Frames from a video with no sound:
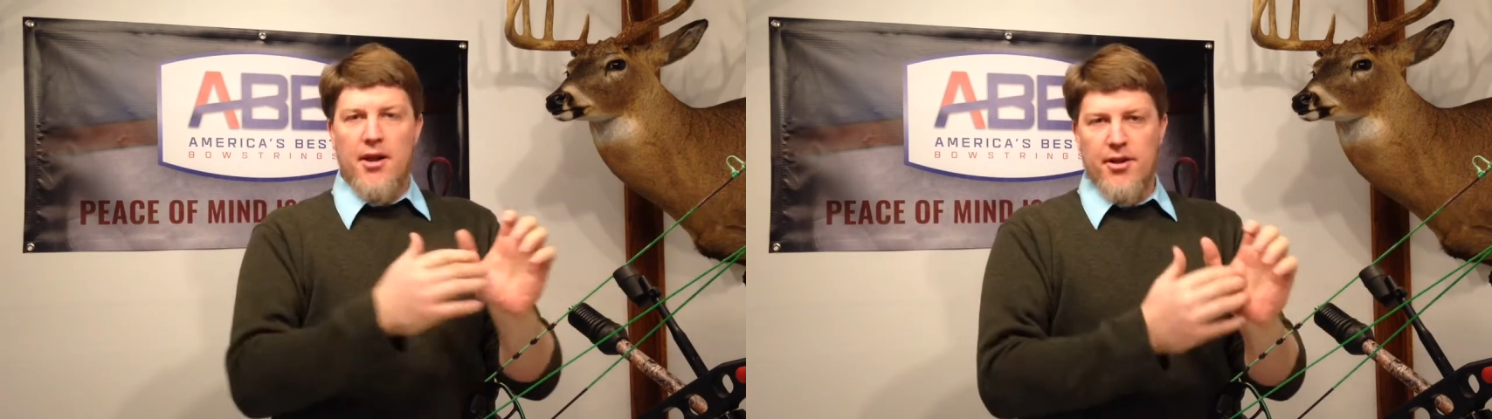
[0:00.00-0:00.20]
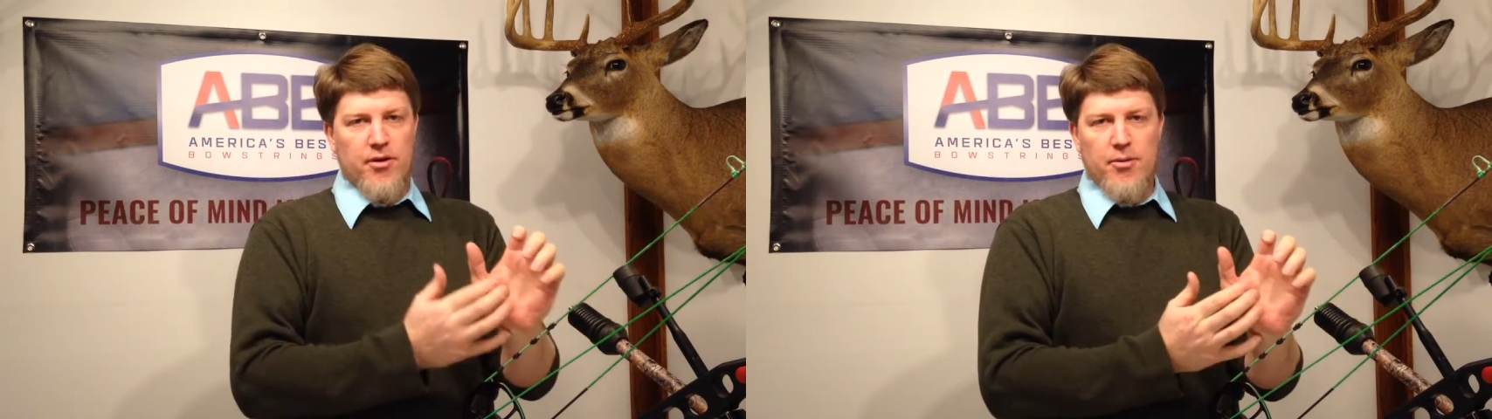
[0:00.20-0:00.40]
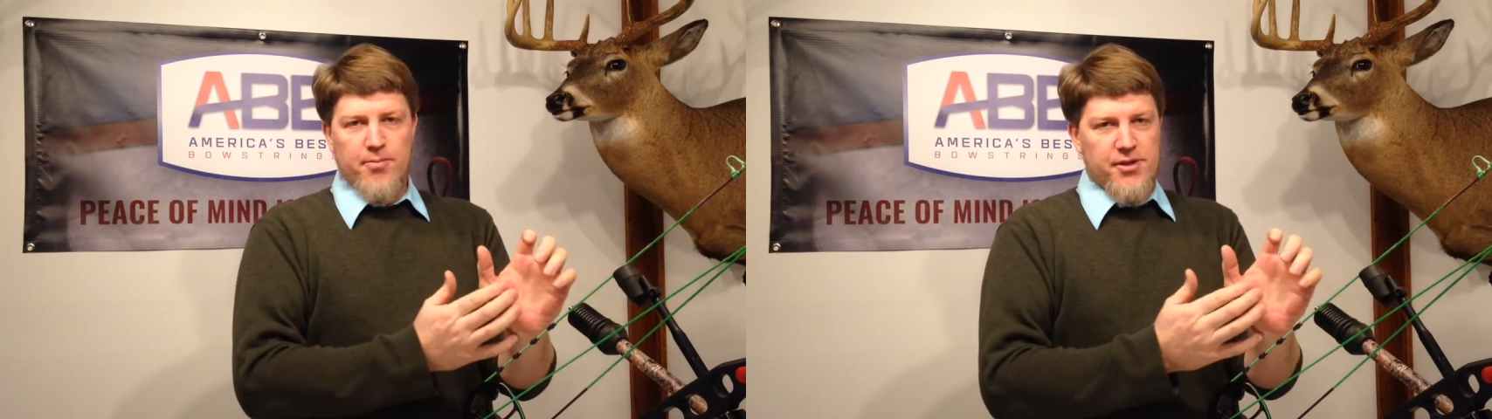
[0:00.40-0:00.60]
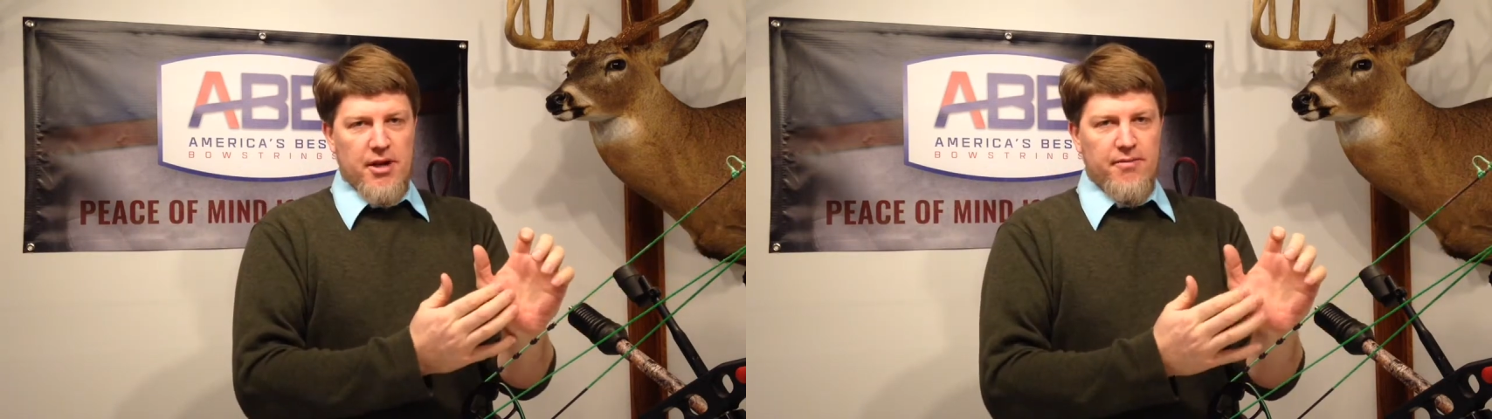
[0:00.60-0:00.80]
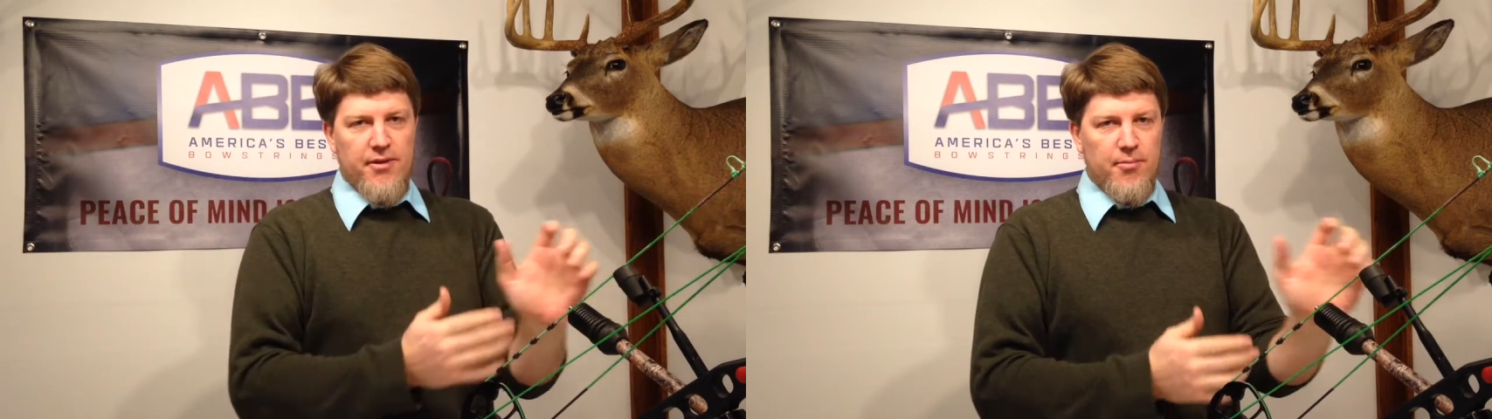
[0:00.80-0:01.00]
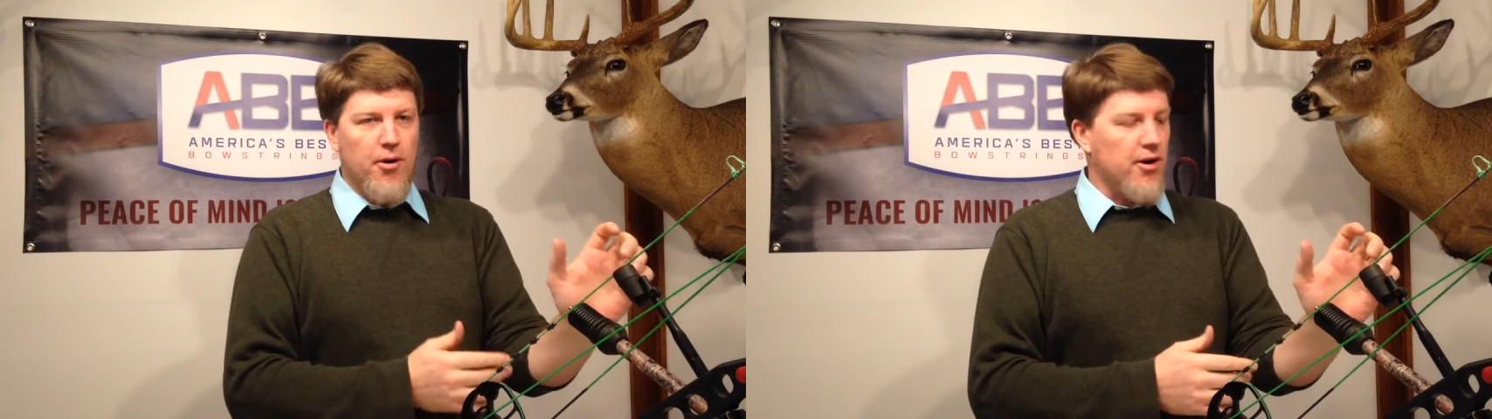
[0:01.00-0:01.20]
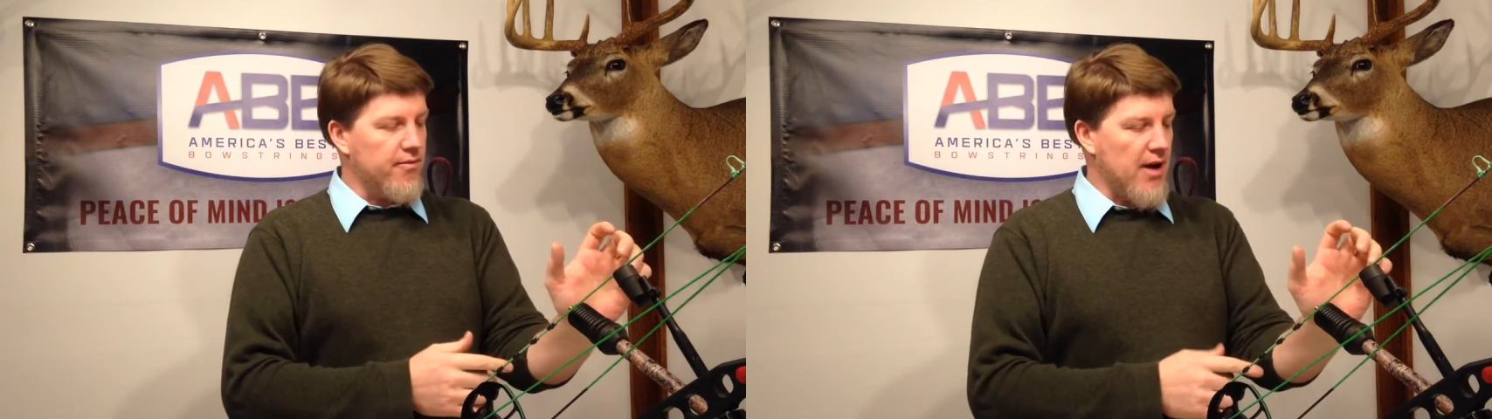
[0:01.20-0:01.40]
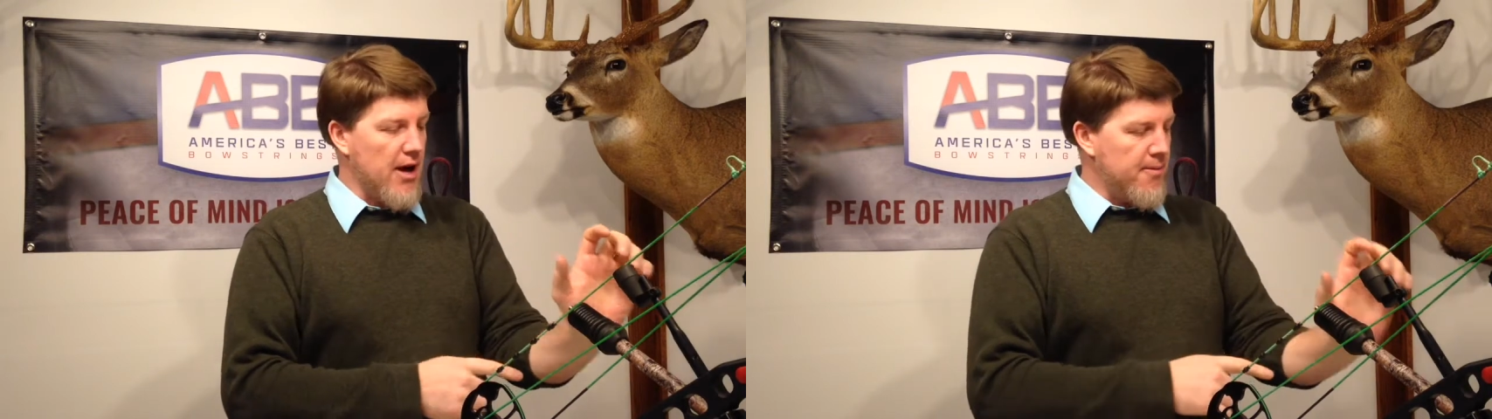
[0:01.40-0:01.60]
and the grip is definitely part
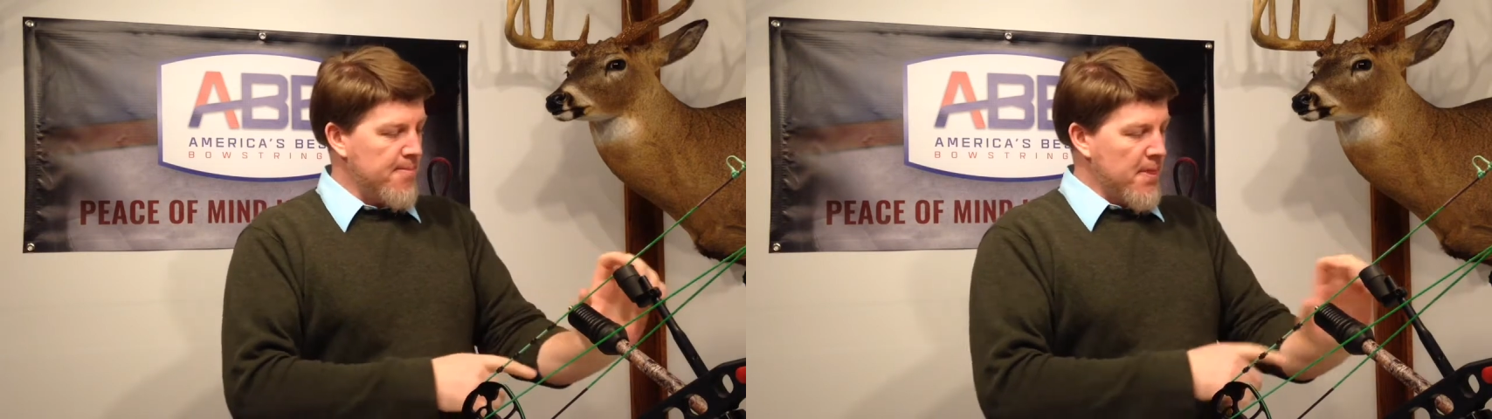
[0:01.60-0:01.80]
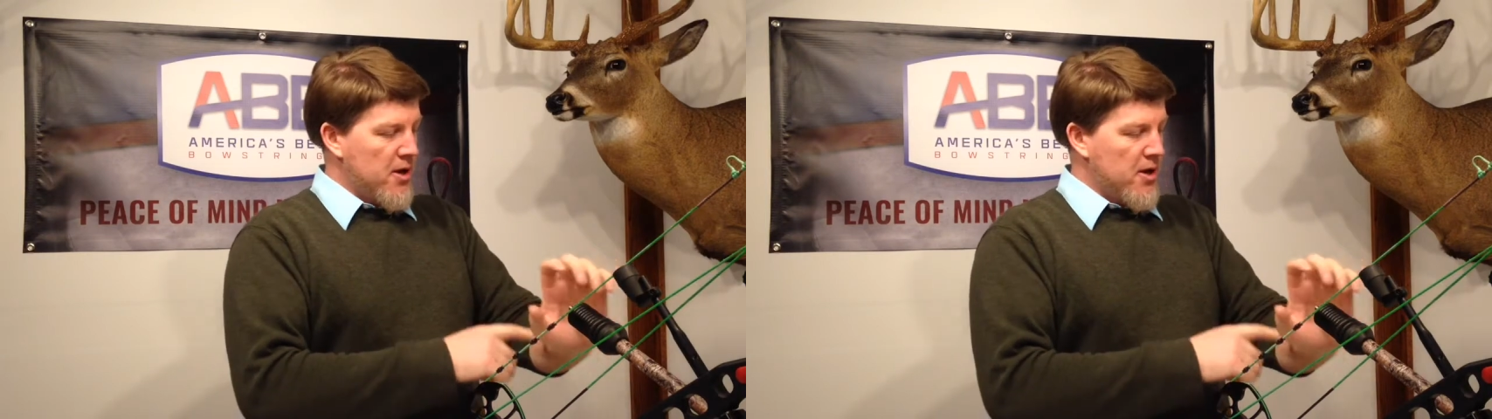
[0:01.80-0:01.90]
of that.